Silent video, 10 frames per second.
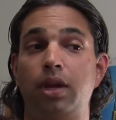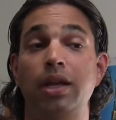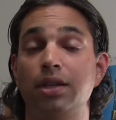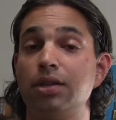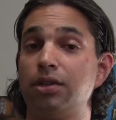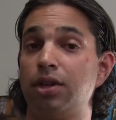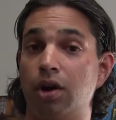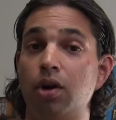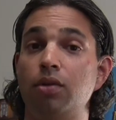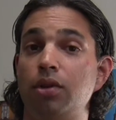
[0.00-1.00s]
and to
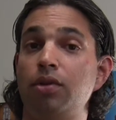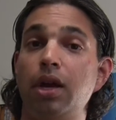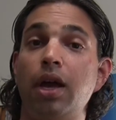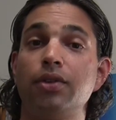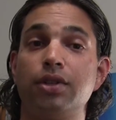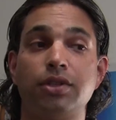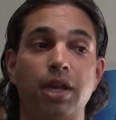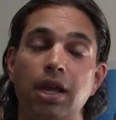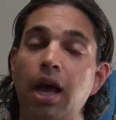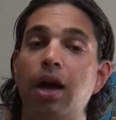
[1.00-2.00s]
own your yes, to
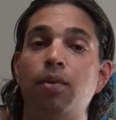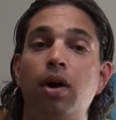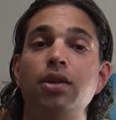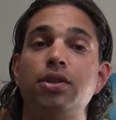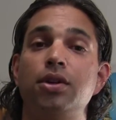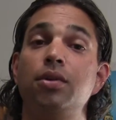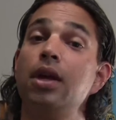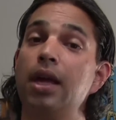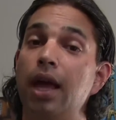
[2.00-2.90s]
say yeah, I want to,